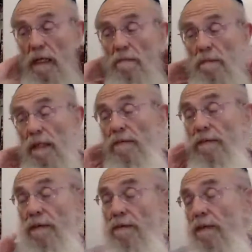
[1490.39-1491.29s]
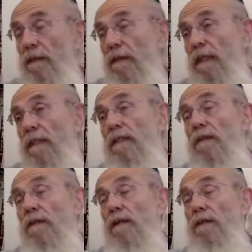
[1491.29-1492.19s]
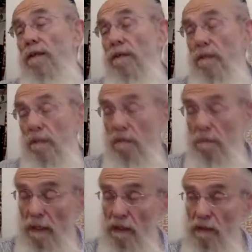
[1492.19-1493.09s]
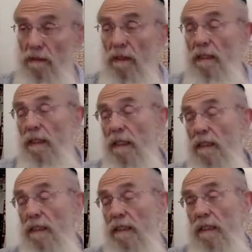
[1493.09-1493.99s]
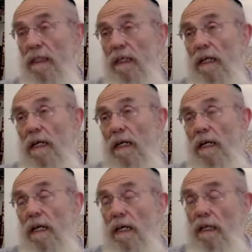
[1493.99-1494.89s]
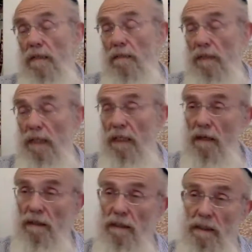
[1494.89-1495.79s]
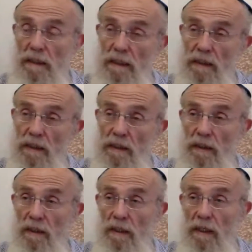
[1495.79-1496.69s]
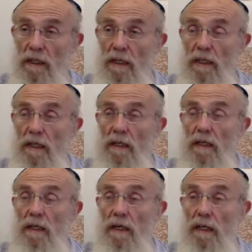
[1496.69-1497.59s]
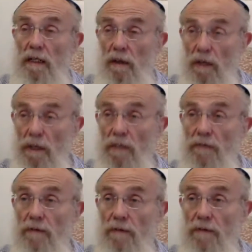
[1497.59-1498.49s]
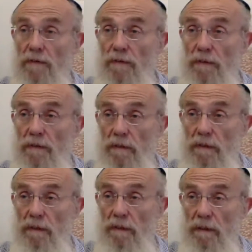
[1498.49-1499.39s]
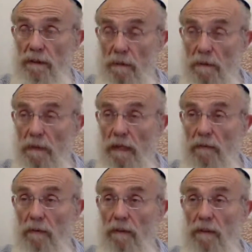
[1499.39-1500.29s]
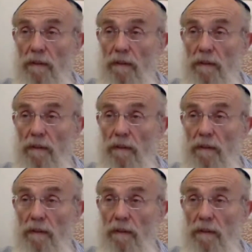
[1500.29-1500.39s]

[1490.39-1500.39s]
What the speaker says: But if you feel that that you're so special and he is what they call in Yiddish, an Oiswurf. Remember that word?